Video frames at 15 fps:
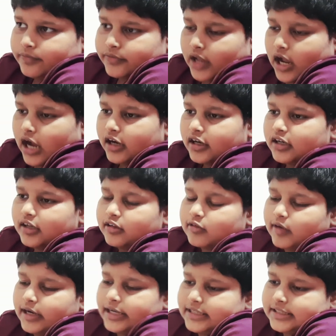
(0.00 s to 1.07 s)
Uncle
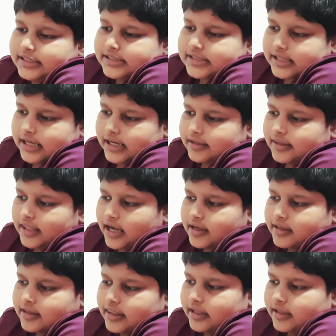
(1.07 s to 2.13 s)
Quentin said that
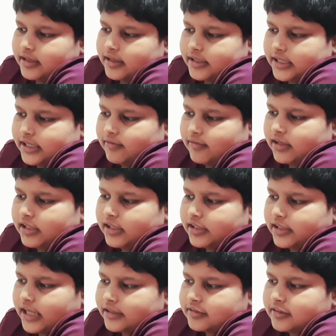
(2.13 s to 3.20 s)
he will
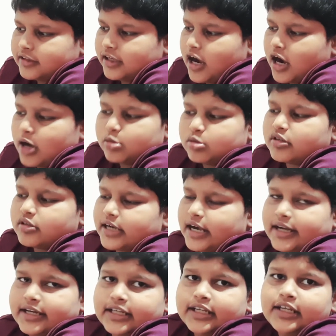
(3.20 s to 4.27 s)
get the house
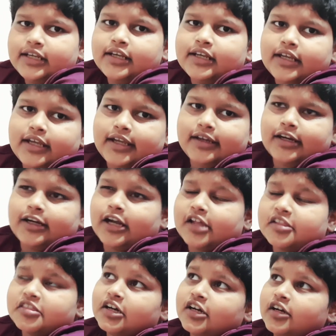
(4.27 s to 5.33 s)
ready in
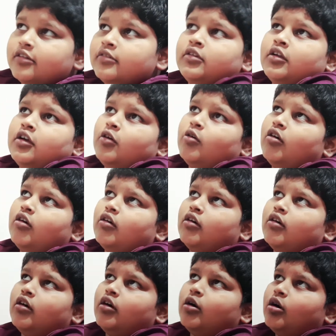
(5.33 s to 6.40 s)
another
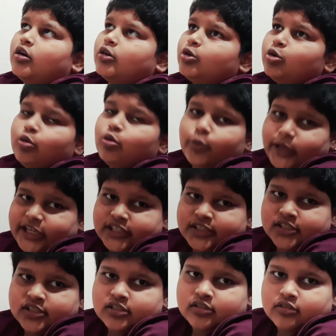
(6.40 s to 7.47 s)
2
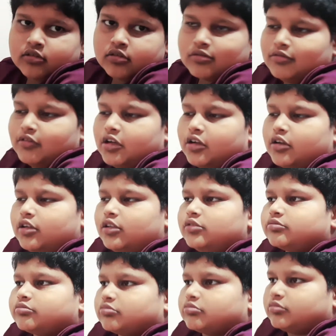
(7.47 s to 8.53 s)
weeks.
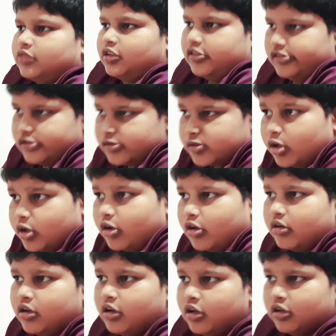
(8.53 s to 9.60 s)
So